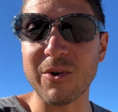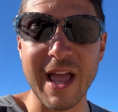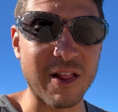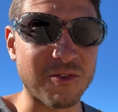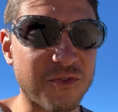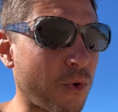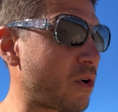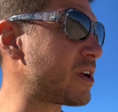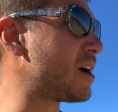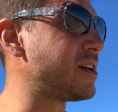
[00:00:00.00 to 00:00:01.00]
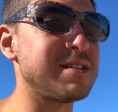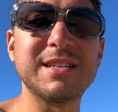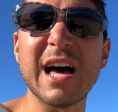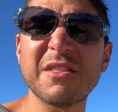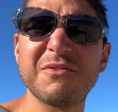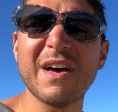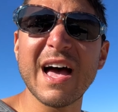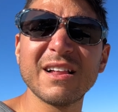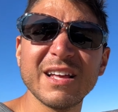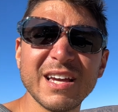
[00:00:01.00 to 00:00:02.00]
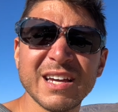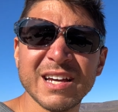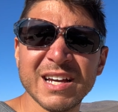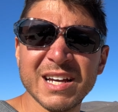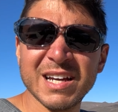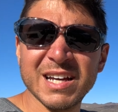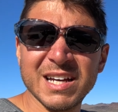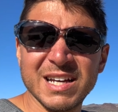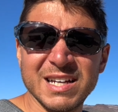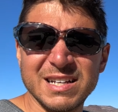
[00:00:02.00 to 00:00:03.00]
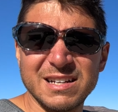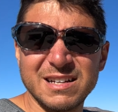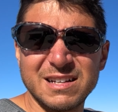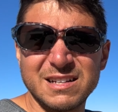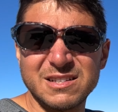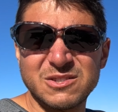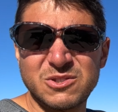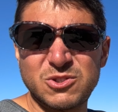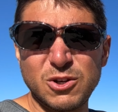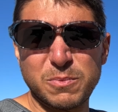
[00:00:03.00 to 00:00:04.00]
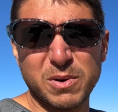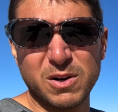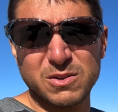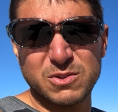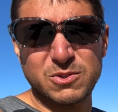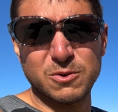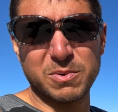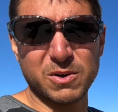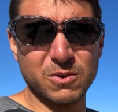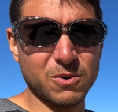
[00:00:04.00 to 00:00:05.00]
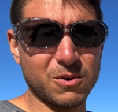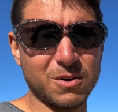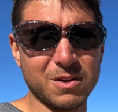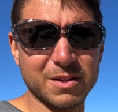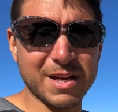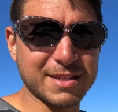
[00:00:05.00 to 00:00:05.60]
California, and Death Valley. Super, super cool. That